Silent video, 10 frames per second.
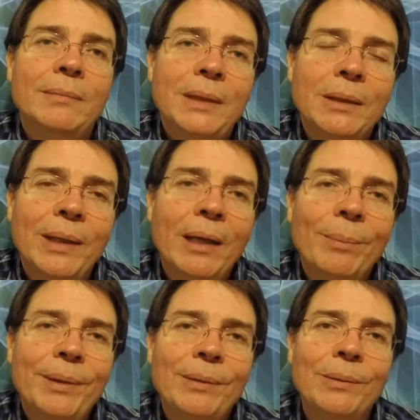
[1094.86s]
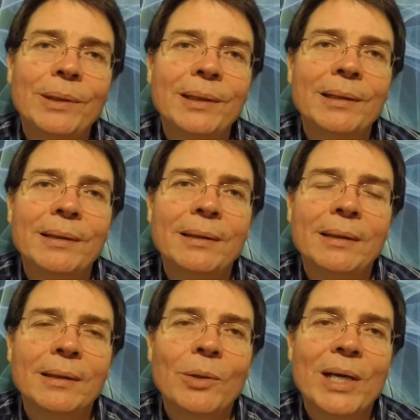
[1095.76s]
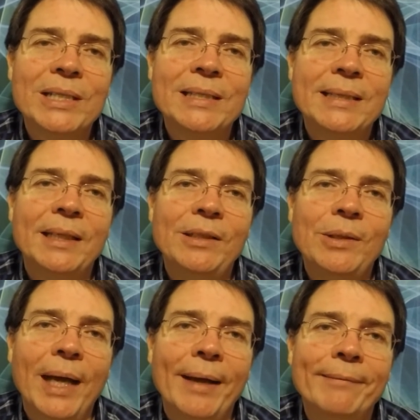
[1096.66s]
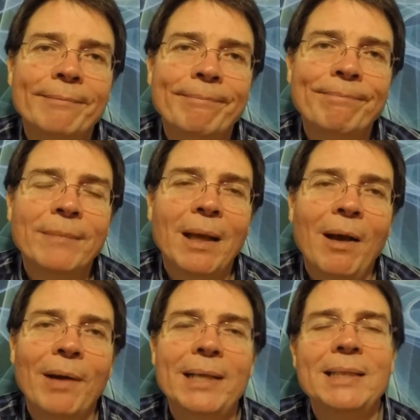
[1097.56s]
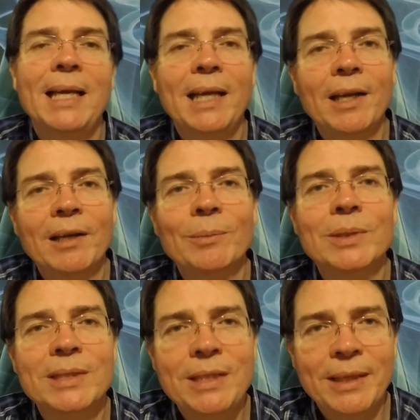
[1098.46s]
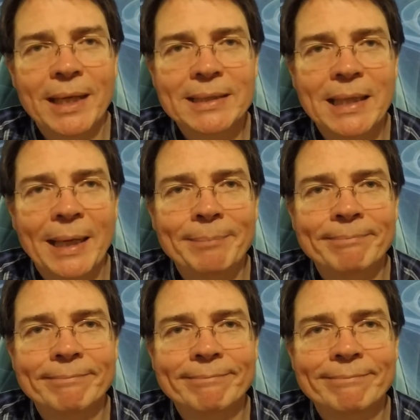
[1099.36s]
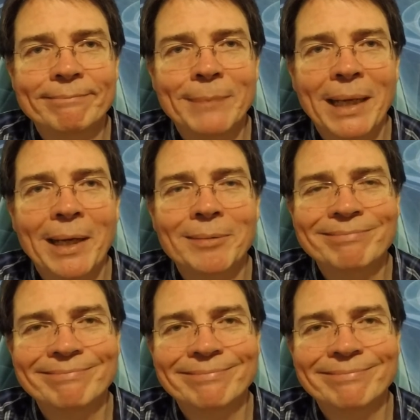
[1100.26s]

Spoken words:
you know, help you with the questions that you have. All right, take care, and we'll see you next time. Bye now.